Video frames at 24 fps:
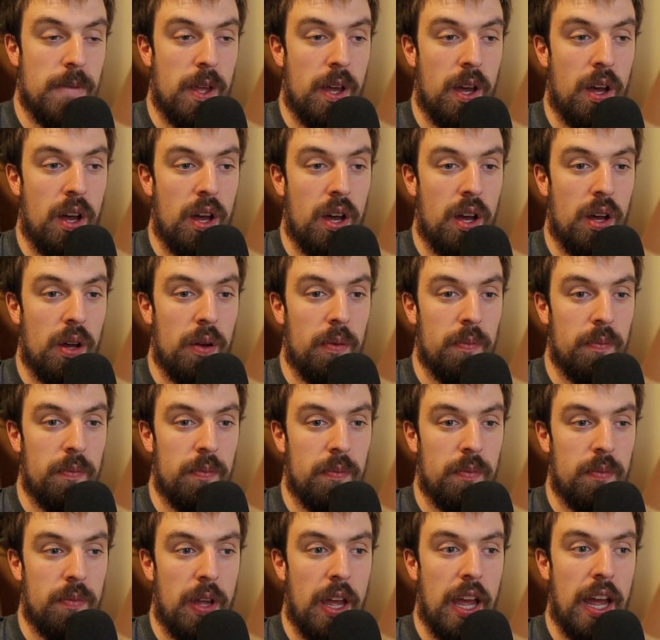
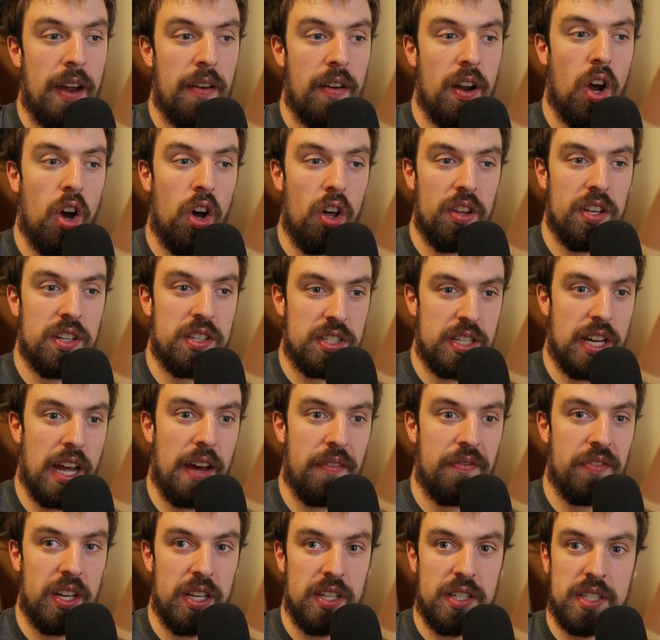all the
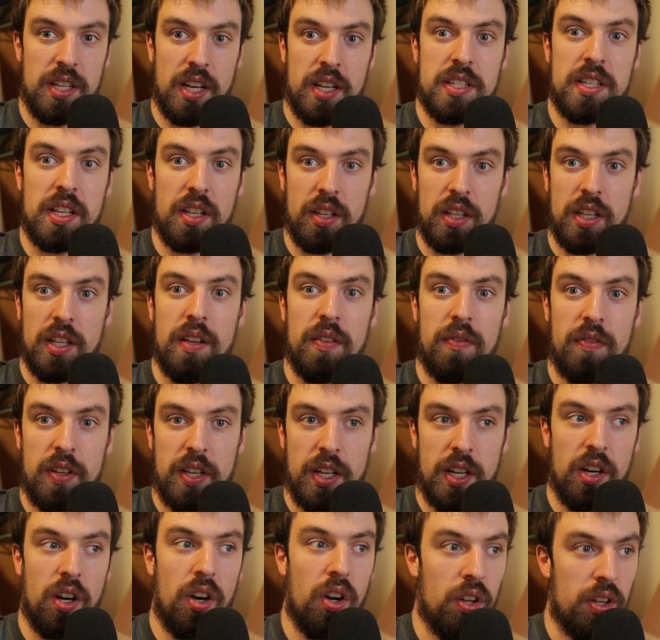staff that doesn't live
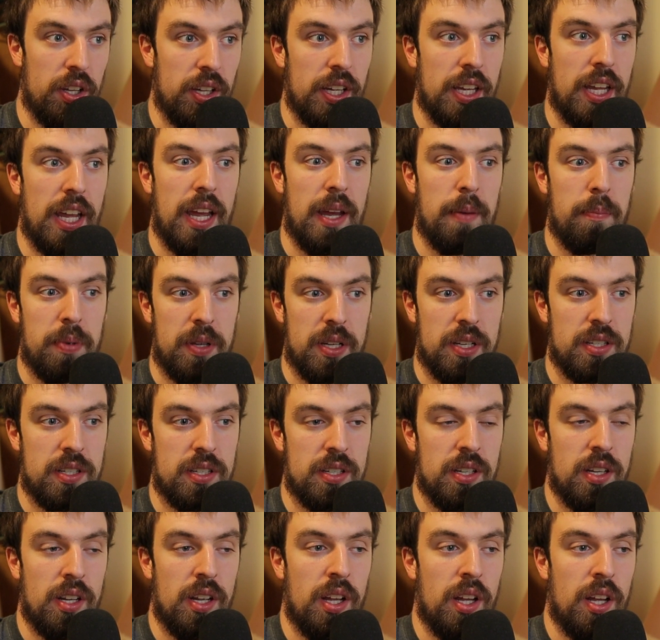here on the campus,